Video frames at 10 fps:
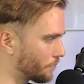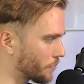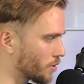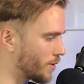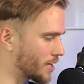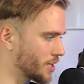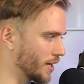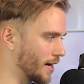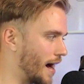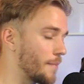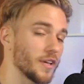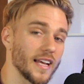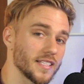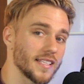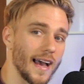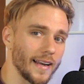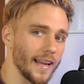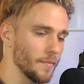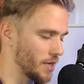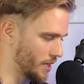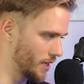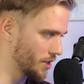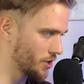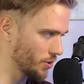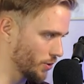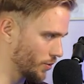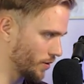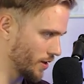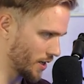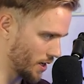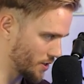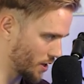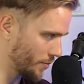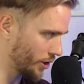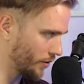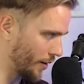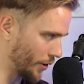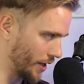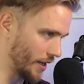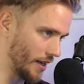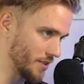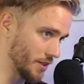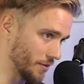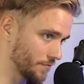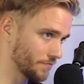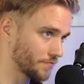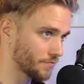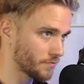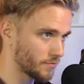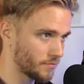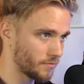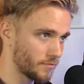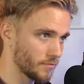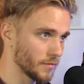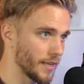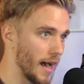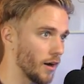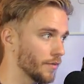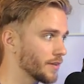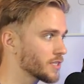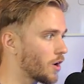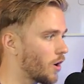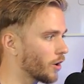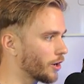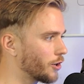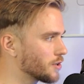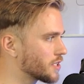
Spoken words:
we're actually going to copy that stack name into the terminal, and we're going to hit enter. Now, if this all goes